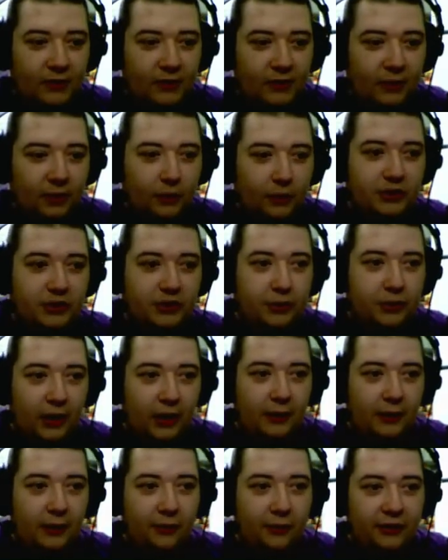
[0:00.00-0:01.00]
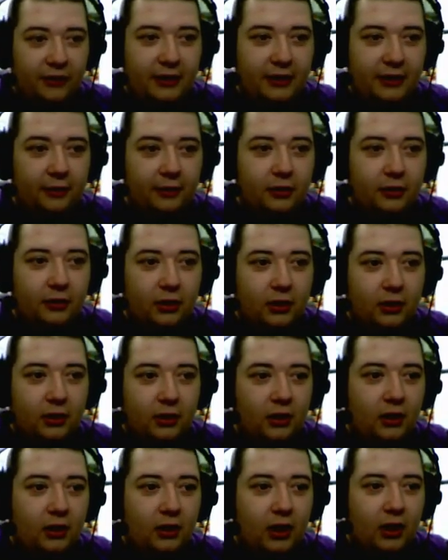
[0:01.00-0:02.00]
Which is why I'm over here.
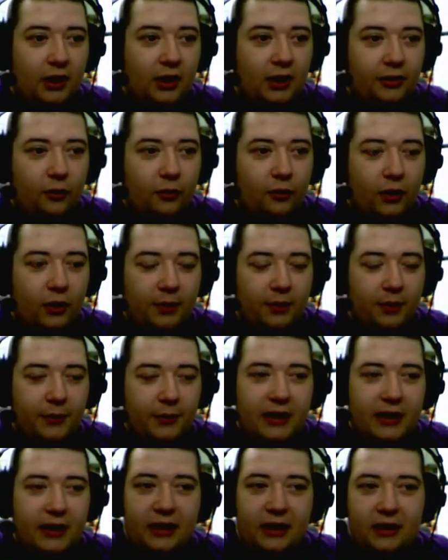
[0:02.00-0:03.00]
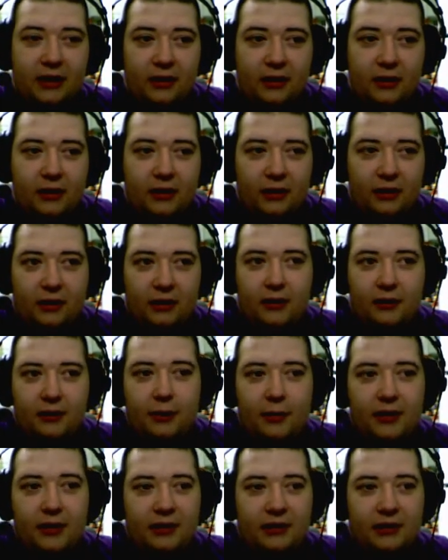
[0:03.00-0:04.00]
I don't want to be in the
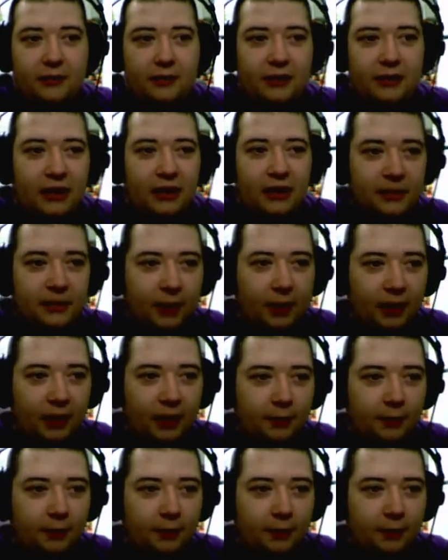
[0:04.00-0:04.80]
place I was last spotted,